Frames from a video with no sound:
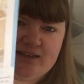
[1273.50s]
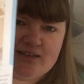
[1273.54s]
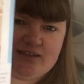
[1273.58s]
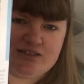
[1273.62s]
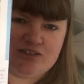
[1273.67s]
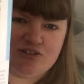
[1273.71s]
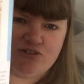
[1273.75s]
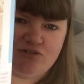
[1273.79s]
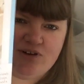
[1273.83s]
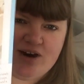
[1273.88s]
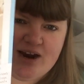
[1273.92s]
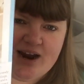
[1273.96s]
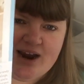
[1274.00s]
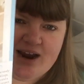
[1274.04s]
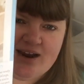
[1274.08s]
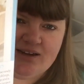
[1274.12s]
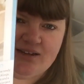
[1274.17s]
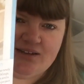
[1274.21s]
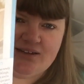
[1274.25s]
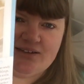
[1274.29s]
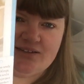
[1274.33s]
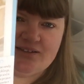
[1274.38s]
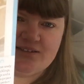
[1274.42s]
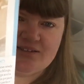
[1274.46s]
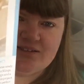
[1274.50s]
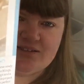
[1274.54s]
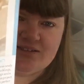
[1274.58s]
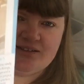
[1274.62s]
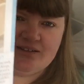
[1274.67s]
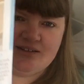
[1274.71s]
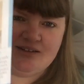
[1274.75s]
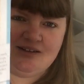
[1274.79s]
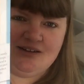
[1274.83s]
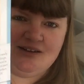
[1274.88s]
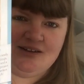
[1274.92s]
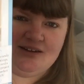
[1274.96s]
Easter eggs.
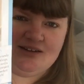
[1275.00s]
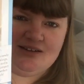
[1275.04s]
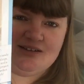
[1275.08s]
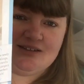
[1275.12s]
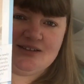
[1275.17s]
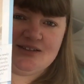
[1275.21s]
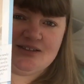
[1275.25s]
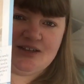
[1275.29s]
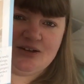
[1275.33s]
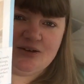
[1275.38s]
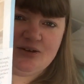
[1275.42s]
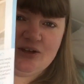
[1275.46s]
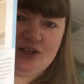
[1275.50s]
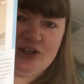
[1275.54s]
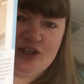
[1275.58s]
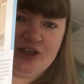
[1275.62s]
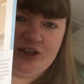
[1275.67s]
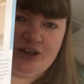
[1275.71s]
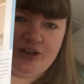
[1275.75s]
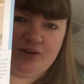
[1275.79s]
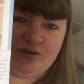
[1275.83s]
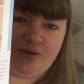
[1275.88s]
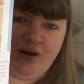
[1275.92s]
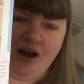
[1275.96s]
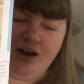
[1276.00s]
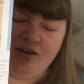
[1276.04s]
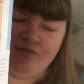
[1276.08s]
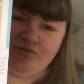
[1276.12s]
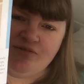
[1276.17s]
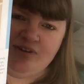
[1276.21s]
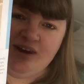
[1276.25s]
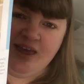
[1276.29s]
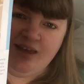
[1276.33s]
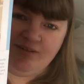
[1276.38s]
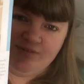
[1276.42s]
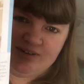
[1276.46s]
So cute. I've
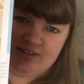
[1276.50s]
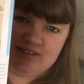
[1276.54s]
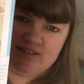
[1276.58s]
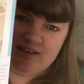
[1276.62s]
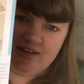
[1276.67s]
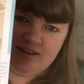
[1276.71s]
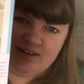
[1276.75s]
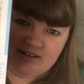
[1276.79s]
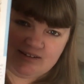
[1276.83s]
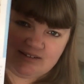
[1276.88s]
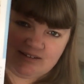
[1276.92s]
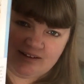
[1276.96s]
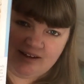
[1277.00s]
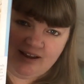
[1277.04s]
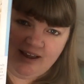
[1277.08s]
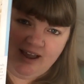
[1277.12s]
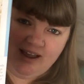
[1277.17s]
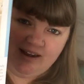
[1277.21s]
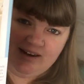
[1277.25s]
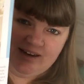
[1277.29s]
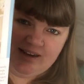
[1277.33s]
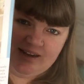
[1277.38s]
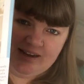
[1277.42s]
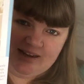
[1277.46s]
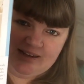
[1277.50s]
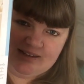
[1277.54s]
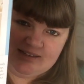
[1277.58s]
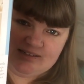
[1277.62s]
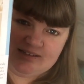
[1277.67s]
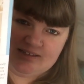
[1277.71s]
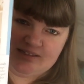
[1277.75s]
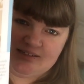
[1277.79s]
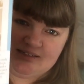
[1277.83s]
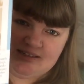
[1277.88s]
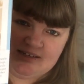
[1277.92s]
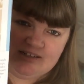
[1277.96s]
never done any
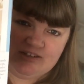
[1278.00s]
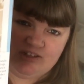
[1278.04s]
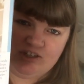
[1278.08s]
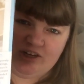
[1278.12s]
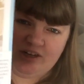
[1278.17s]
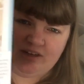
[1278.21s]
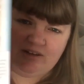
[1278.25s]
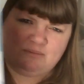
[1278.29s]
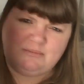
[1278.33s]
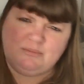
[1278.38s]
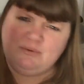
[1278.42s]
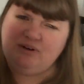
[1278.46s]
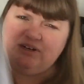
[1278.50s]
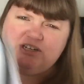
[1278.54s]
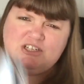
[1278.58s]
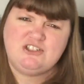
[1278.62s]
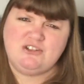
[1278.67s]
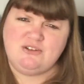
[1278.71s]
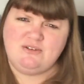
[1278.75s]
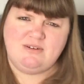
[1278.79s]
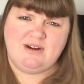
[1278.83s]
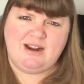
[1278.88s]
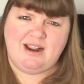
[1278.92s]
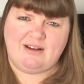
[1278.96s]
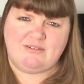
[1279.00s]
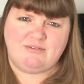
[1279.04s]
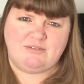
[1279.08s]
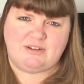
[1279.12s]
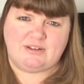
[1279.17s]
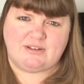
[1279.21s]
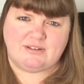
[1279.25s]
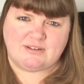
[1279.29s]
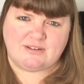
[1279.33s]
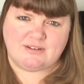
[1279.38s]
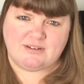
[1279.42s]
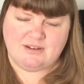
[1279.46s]
Easter stitching. I'm pretty sure I
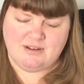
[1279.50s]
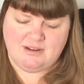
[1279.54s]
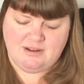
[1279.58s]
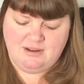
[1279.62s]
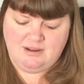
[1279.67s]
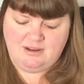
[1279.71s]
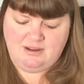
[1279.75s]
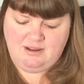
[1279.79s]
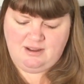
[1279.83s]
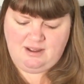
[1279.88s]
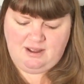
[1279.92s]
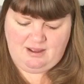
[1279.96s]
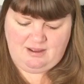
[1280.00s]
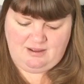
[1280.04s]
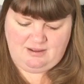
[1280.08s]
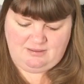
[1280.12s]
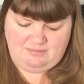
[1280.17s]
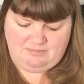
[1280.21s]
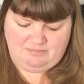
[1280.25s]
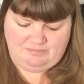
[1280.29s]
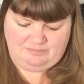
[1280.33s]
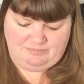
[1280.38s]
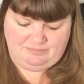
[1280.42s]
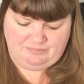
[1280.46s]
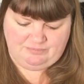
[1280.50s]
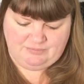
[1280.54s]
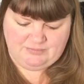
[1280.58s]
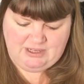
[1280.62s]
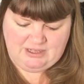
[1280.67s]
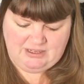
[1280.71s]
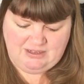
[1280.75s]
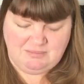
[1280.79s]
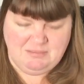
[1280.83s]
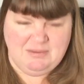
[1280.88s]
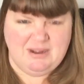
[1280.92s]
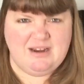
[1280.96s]
haven't. And
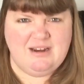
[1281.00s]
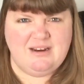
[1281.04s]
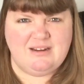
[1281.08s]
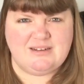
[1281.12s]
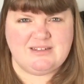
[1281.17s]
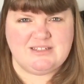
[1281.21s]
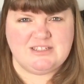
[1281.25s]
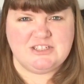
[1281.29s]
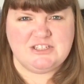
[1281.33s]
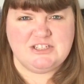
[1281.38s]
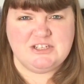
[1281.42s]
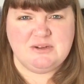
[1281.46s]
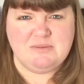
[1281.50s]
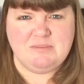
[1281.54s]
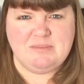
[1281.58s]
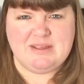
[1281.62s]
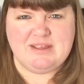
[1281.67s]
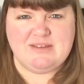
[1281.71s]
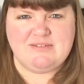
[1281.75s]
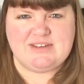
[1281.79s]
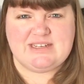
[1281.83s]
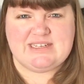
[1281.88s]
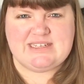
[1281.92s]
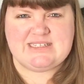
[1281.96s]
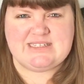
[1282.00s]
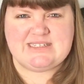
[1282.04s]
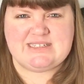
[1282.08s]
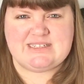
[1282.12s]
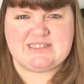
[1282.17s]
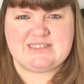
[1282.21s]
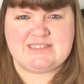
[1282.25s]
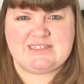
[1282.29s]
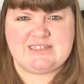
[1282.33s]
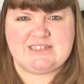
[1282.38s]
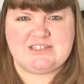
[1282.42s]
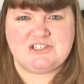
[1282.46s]
I might like to do a bit of Easter
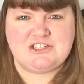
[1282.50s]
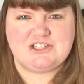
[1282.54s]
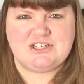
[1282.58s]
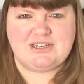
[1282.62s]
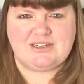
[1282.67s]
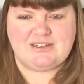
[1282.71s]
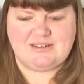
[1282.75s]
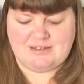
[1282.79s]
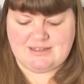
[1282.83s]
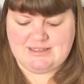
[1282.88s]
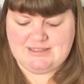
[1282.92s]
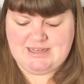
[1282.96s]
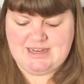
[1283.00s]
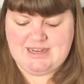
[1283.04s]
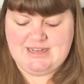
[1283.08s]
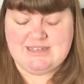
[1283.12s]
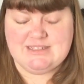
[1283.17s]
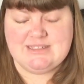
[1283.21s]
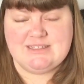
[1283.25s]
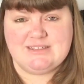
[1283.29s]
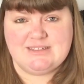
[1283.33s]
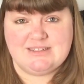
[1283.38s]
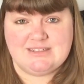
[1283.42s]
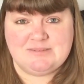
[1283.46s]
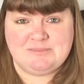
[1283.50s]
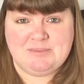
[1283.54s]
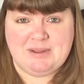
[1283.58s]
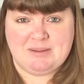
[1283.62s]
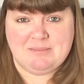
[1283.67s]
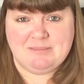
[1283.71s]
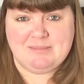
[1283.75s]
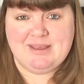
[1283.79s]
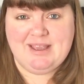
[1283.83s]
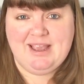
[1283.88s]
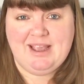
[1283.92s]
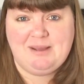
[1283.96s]
stitching because Easter does make
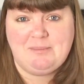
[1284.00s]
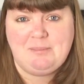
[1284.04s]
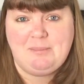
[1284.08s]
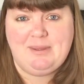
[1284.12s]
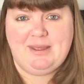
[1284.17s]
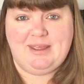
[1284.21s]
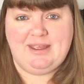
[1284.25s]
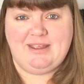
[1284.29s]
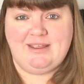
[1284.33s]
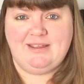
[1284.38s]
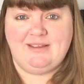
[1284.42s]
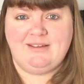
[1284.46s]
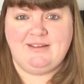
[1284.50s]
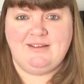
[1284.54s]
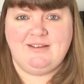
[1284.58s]
me happy.